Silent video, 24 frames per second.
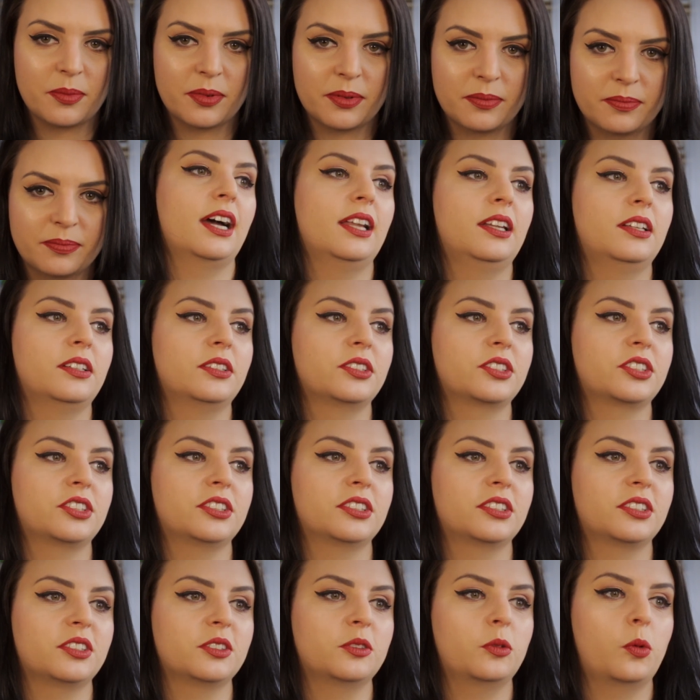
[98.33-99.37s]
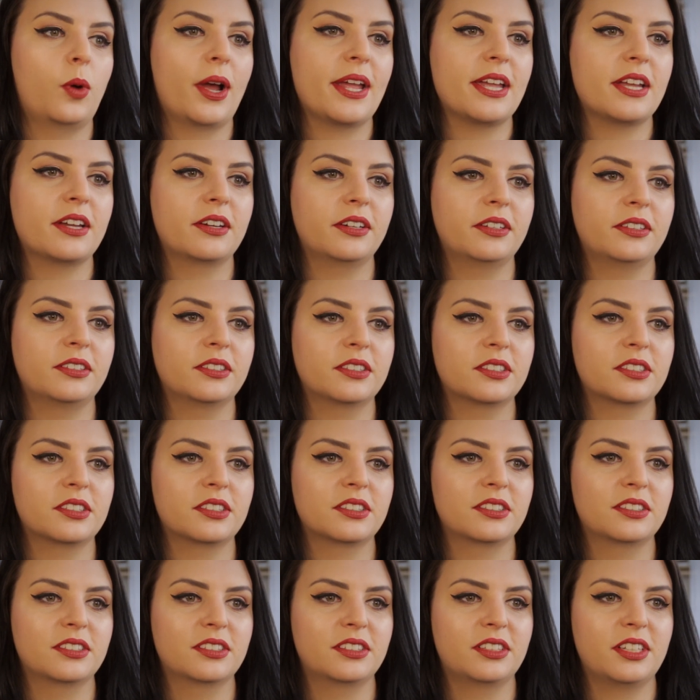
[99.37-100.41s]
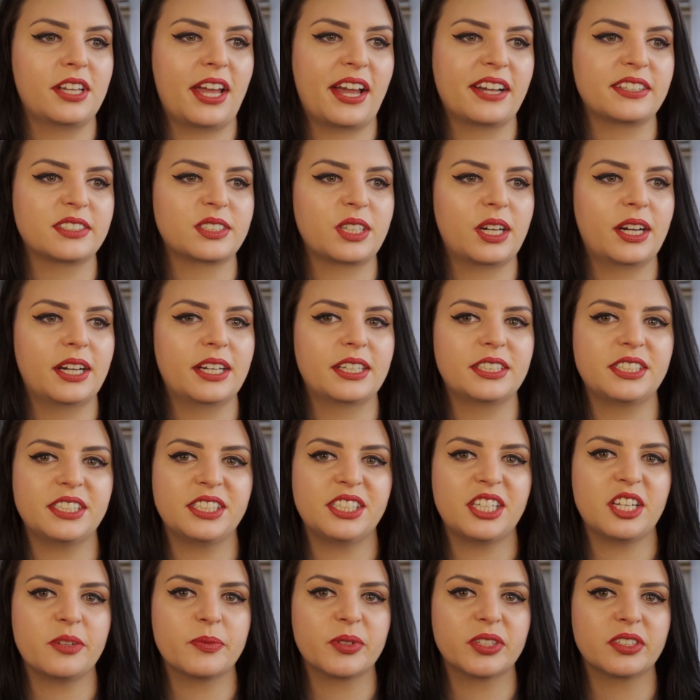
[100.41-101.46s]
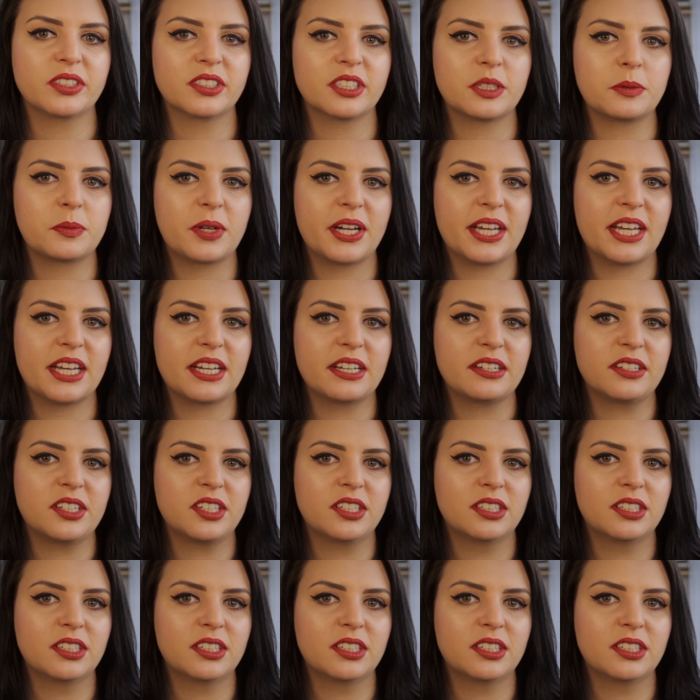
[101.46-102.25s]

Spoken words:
Silence just awakens the anxiety demons in my head.